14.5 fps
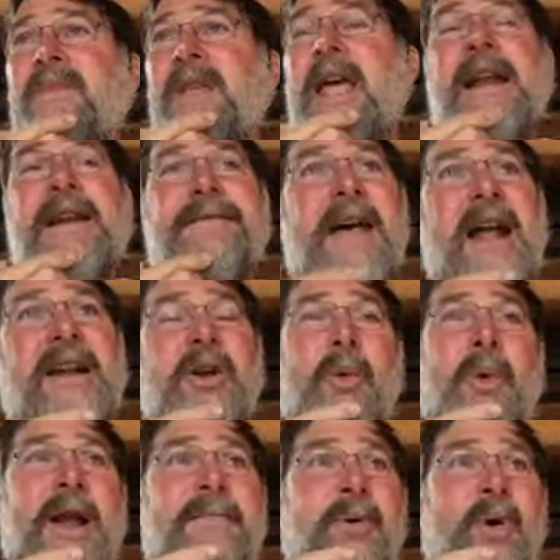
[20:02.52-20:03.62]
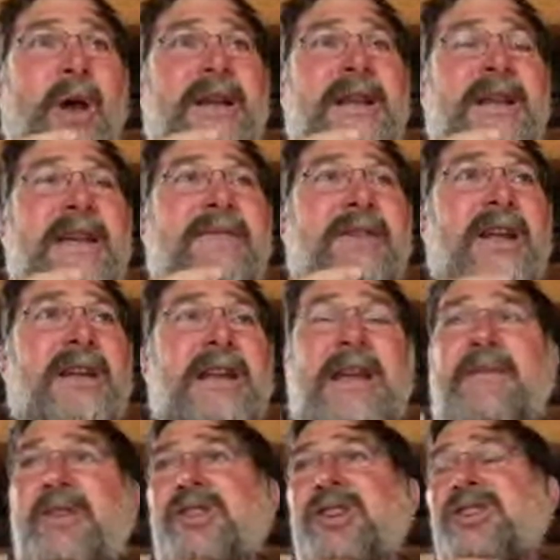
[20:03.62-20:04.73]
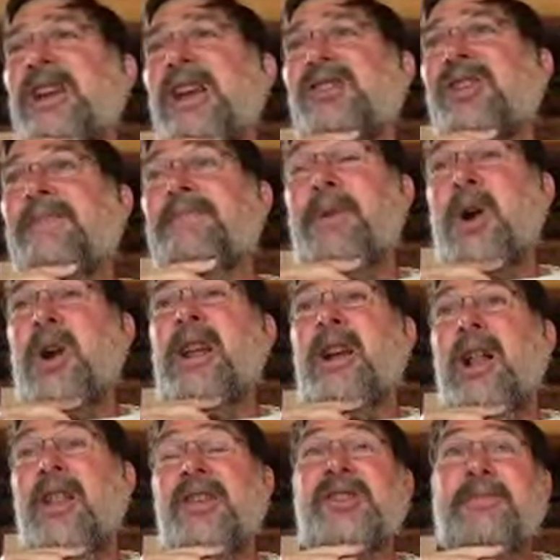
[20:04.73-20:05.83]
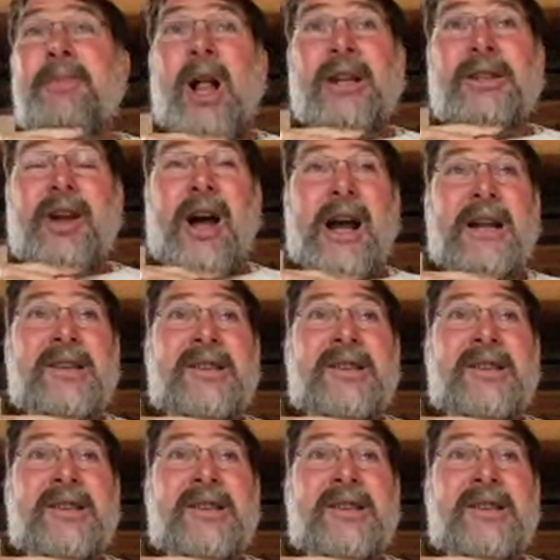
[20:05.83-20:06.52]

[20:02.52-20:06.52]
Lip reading: And in fact, at one point, even suggested burning all the Smalltalk